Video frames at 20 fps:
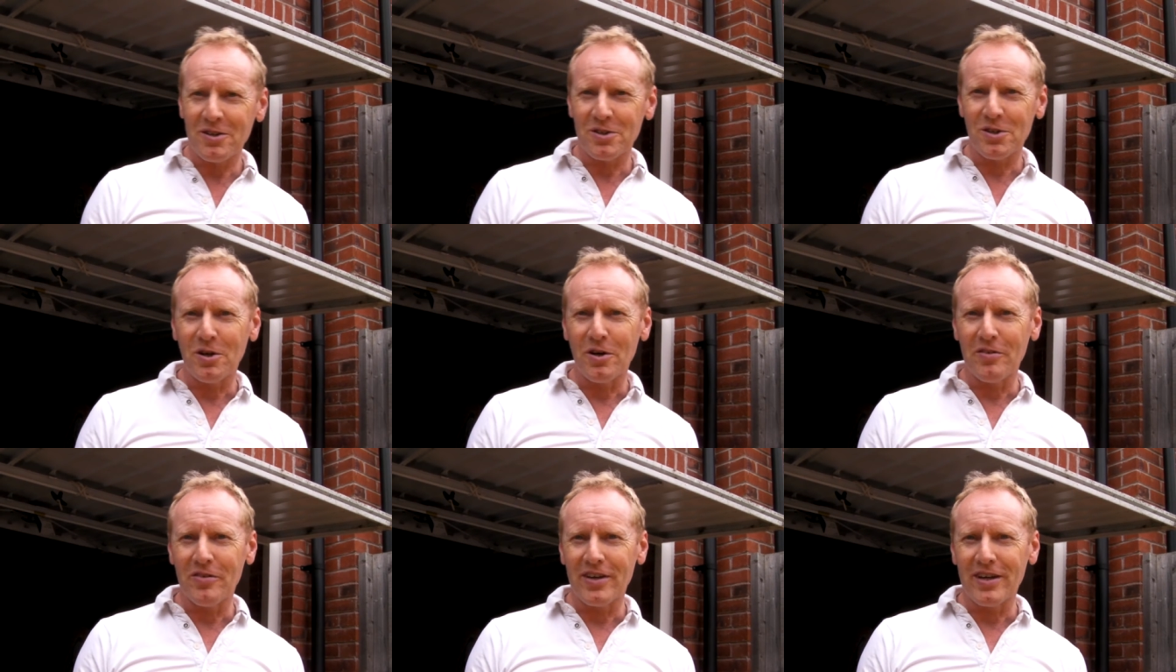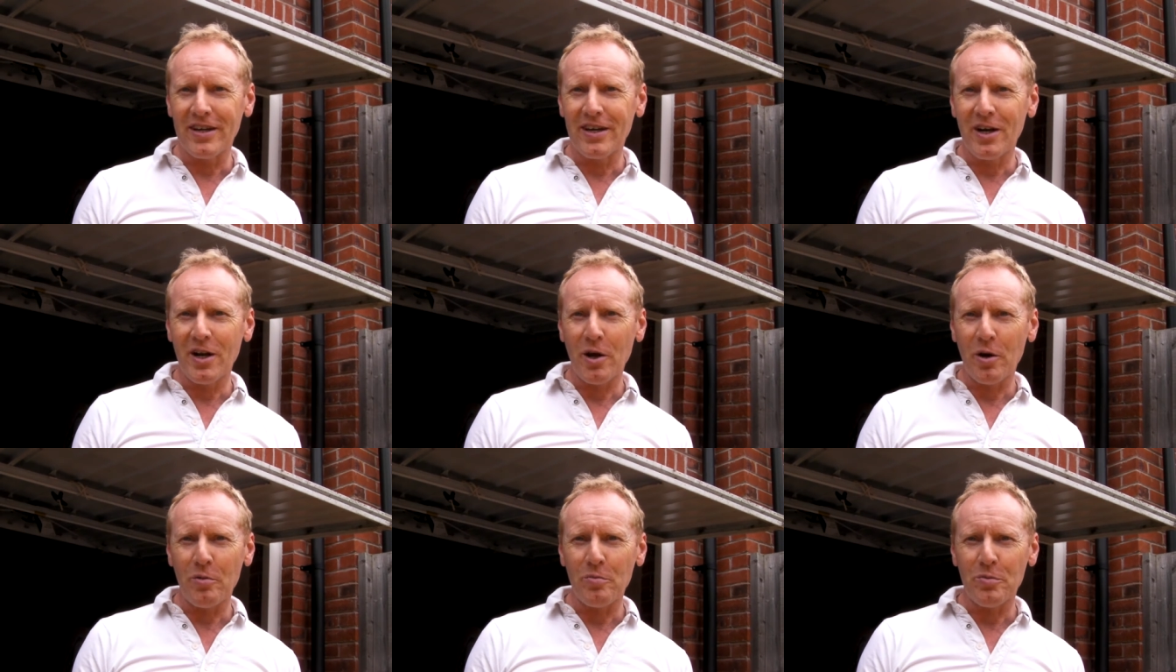driving
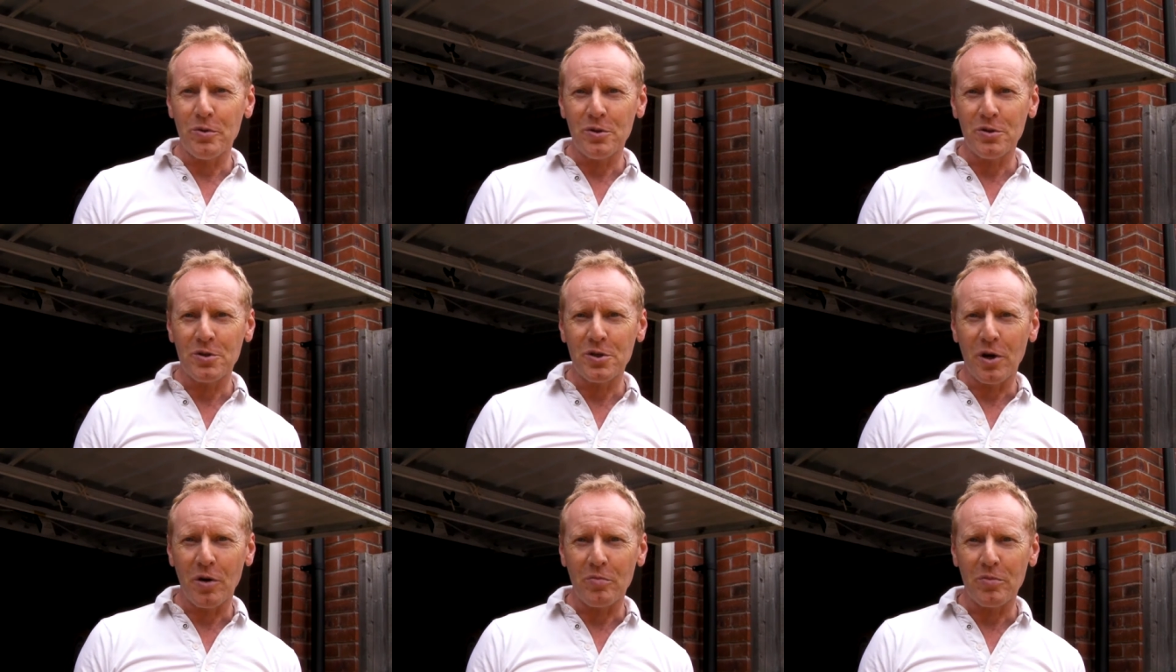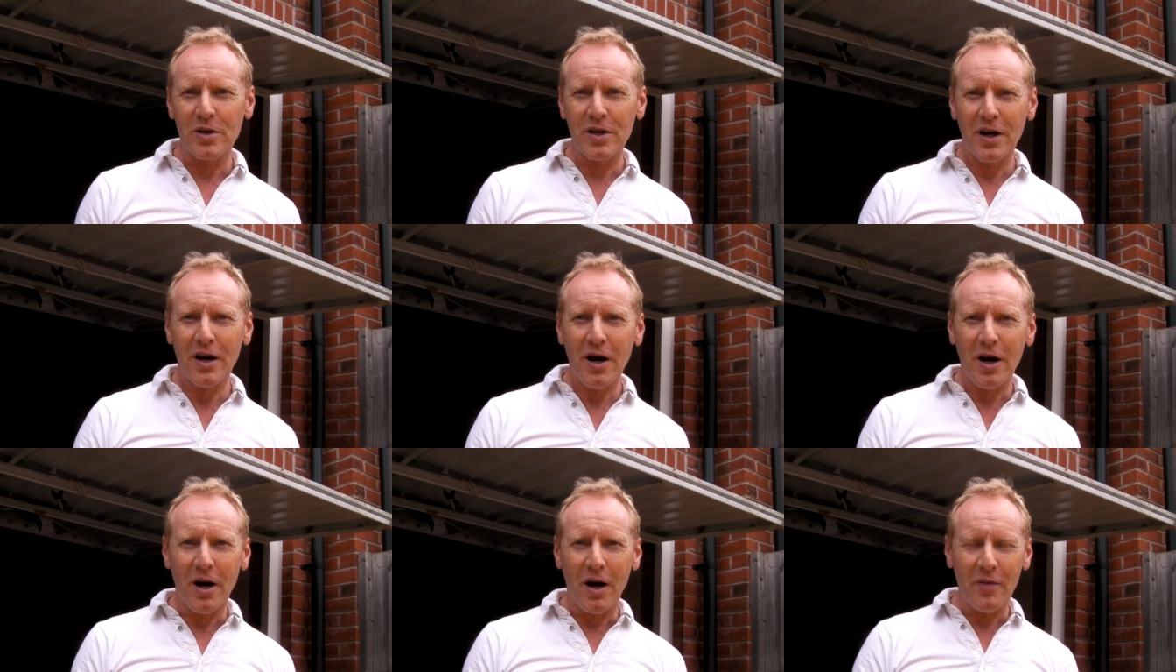an open top
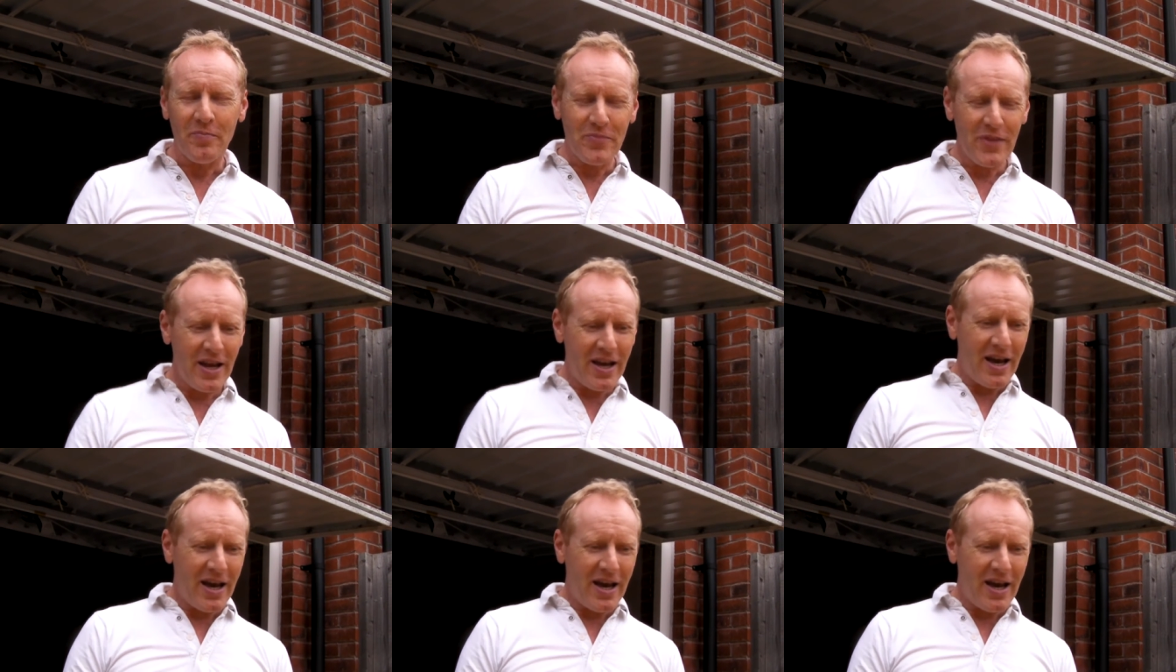car,